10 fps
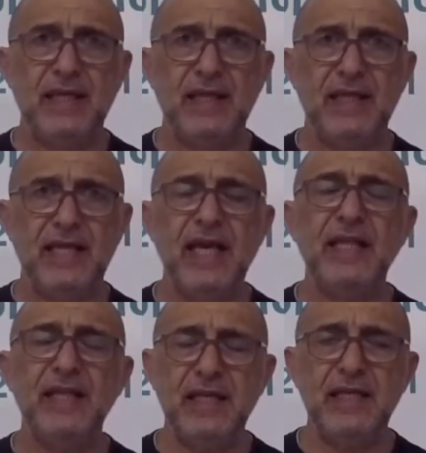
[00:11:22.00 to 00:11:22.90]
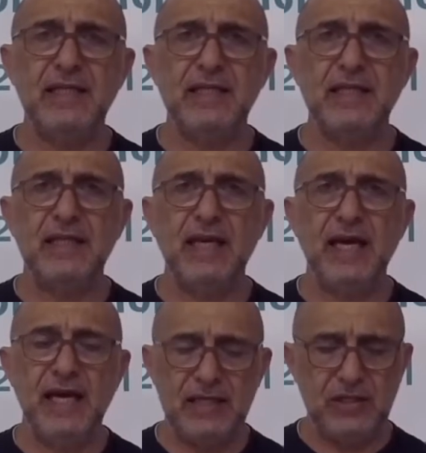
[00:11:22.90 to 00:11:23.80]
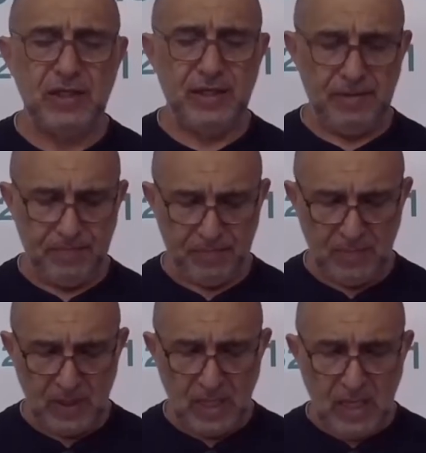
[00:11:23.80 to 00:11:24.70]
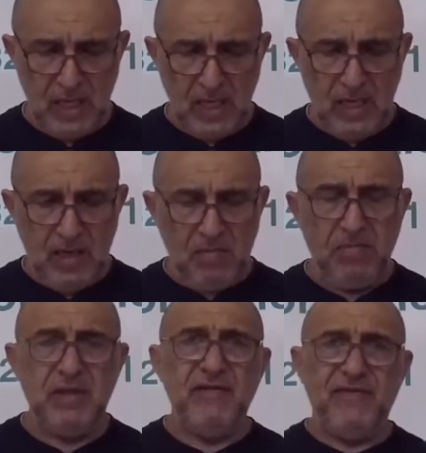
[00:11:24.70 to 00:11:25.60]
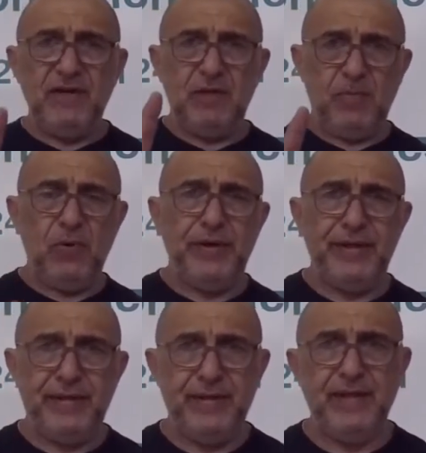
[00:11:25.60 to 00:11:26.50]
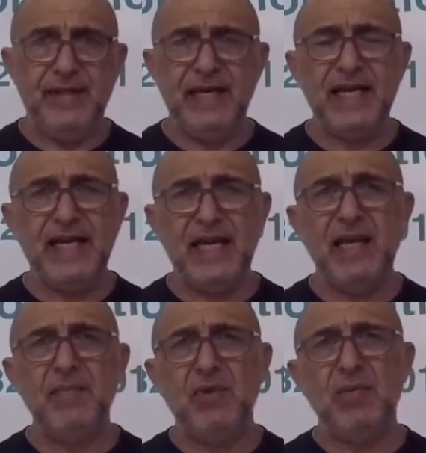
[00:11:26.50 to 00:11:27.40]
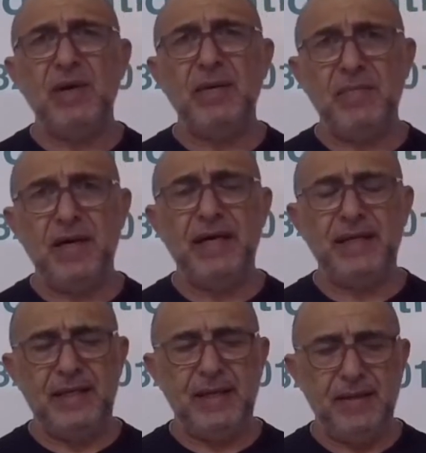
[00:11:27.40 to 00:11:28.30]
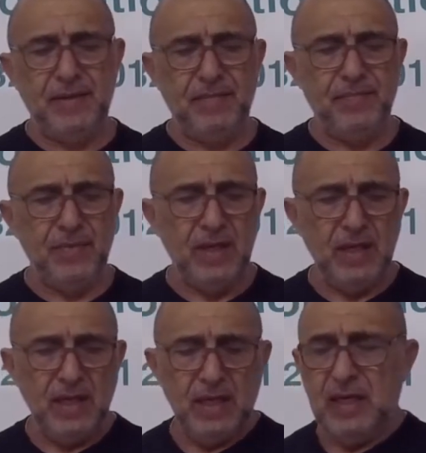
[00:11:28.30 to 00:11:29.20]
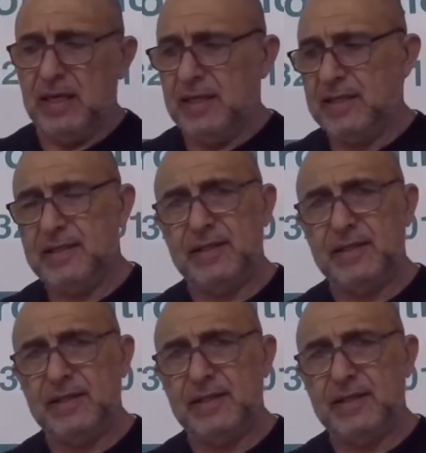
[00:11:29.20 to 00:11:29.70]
that needs etching. But the first point that came to my mind is